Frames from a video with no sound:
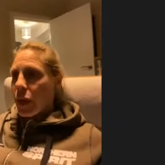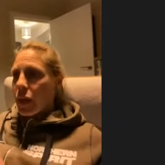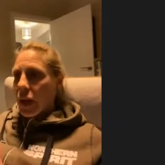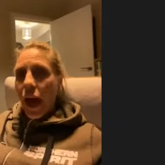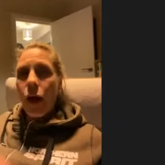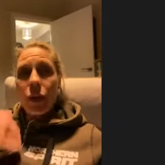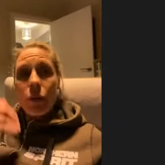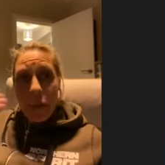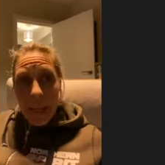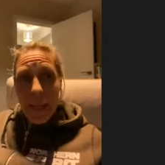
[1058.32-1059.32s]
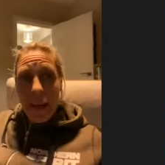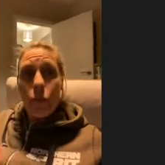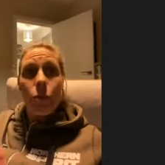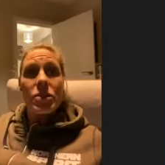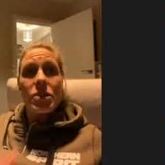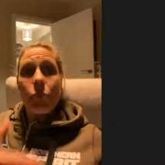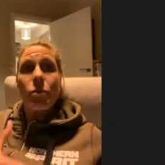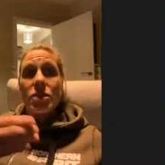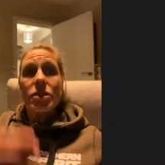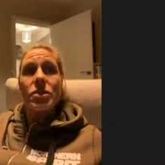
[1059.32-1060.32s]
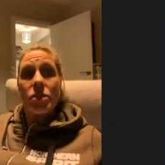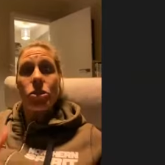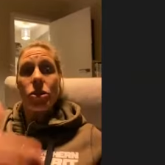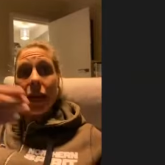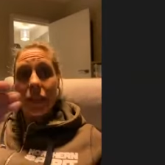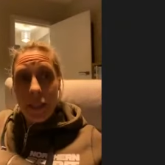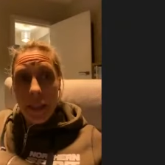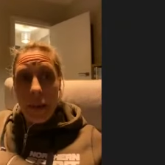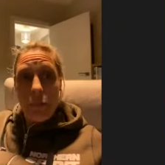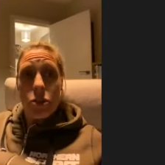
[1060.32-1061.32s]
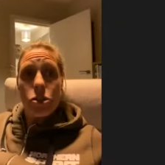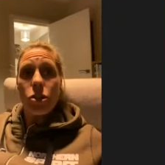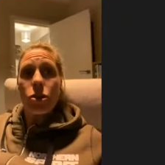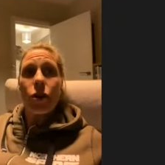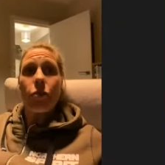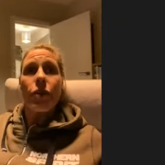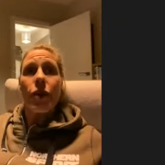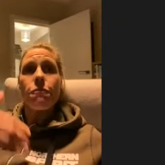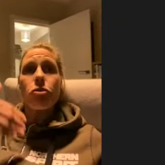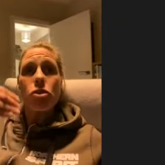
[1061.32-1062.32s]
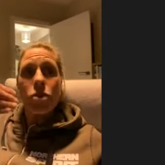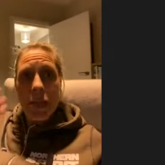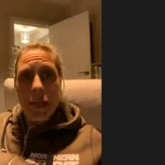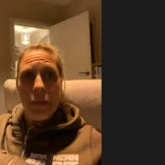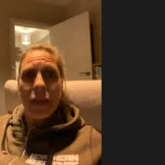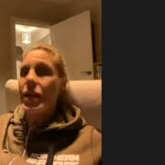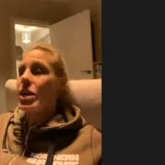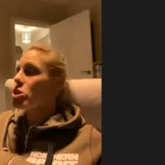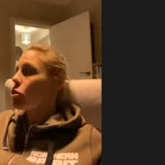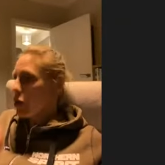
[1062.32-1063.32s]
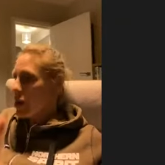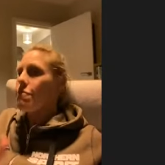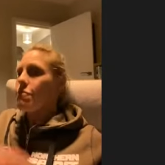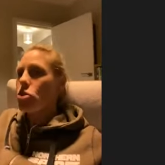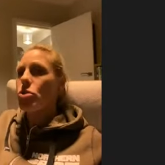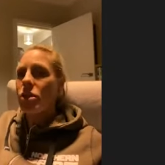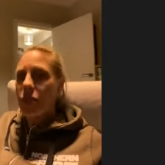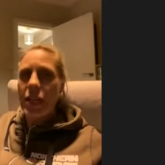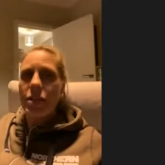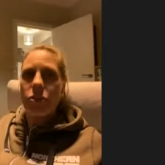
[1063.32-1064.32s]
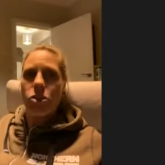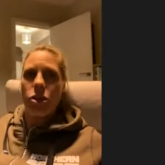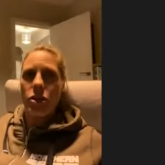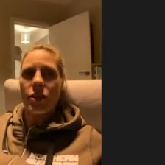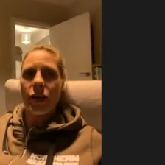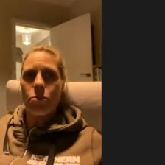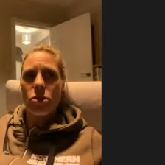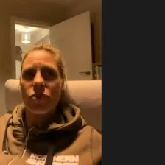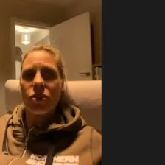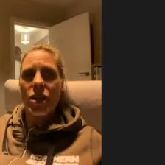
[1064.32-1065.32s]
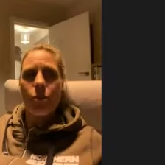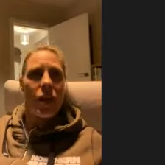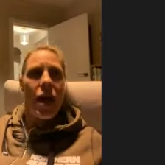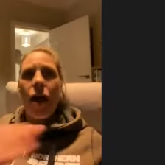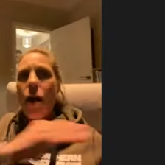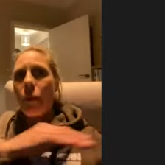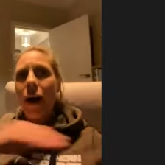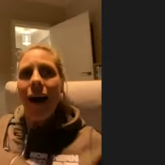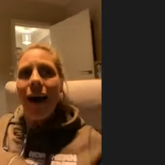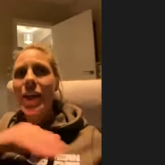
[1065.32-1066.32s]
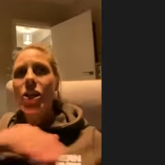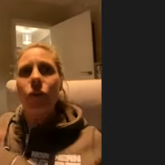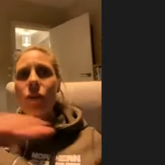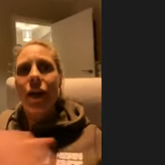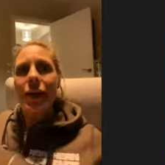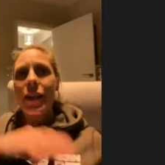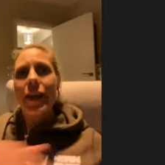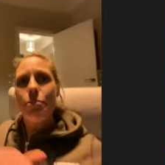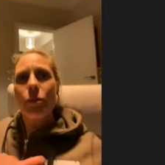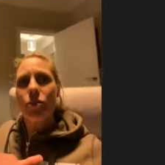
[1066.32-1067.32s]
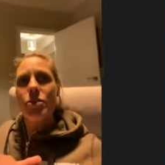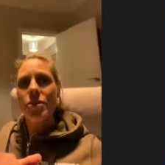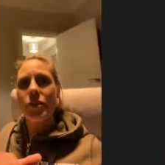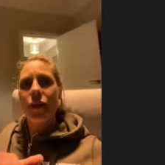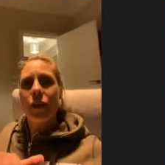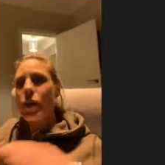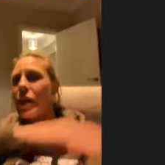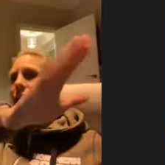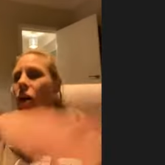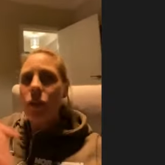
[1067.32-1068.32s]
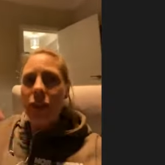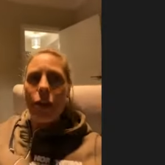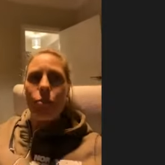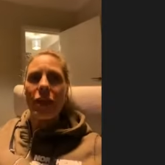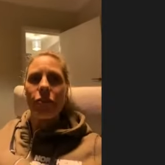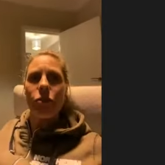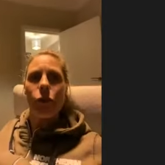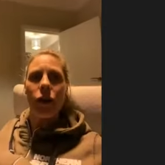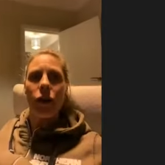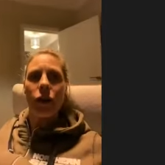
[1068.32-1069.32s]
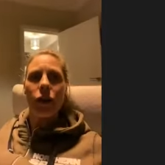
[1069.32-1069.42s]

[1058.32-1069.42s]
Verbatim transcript: Now, it may help in some instances to get a label, so you, if, if you need medication or if you need certain types of treatment, but I don't like labels. We can go and label everyone.